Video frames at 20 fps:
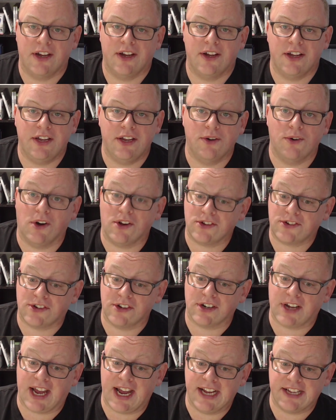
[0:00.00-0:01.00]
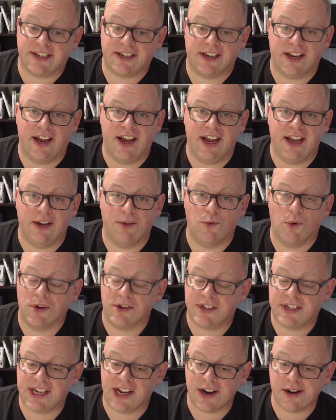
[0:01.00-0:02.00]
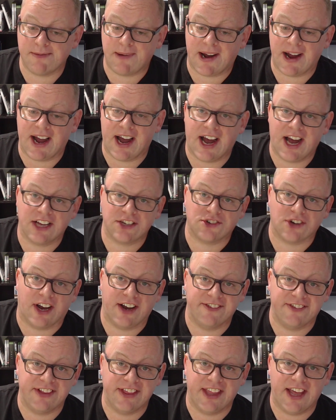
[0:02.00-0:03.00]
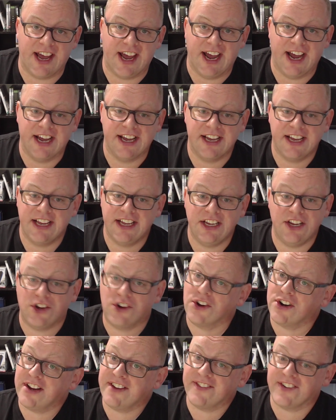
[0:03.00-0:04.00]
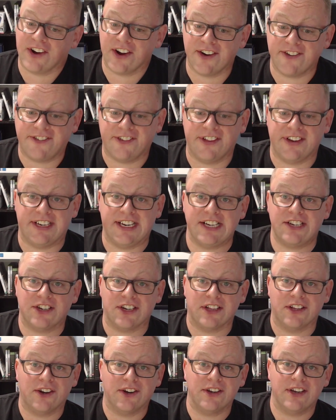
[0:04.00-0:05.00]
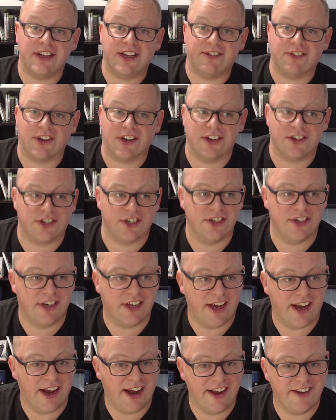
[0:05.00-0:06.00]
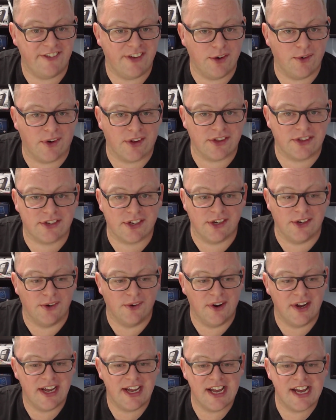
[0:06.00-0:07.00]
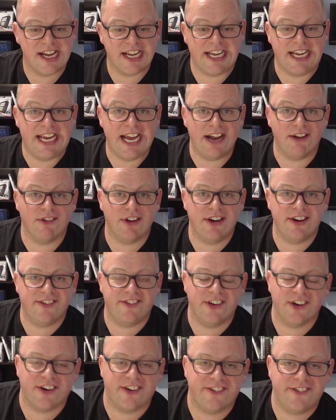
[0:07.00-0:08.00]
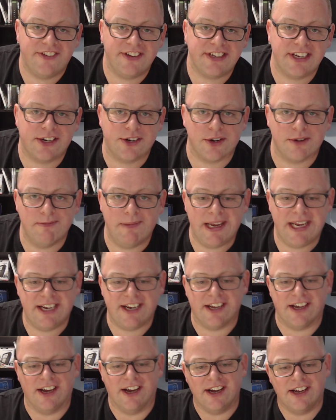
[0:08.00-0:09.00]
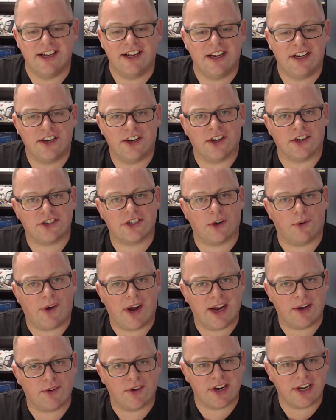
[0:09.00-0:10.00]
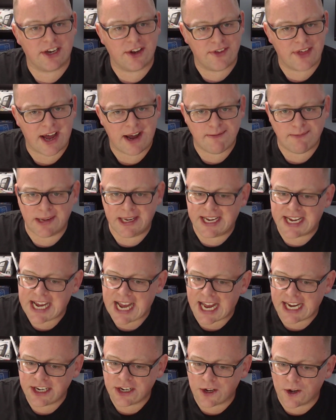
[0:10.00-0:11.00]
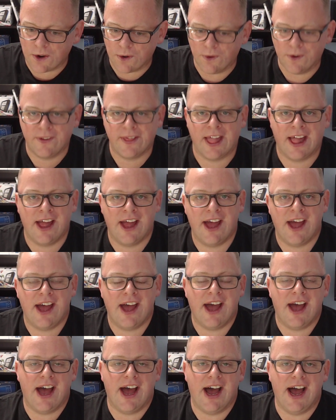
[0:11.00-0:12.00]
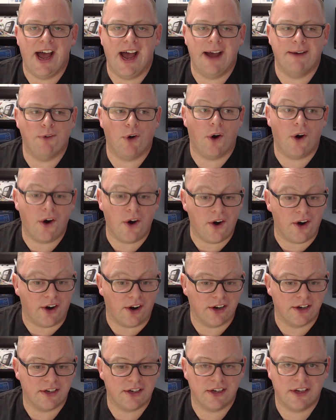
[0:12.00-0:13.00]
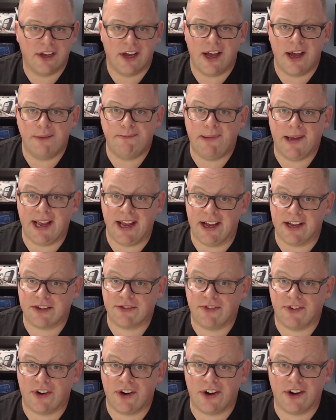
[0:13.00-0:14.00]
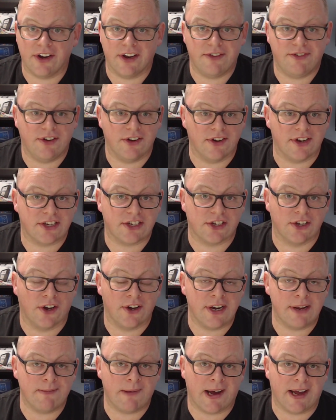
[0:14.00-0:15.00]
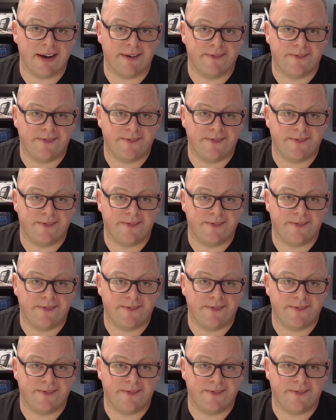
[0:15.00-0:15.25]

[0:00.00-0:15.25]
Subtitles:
You also get a 1 terabyte hard drive in there. You could even go for the digital only version if you want to get rid of your physical media. Not sure why you'd want to do that, but you can do. Or a PS4 if you're a Sony man.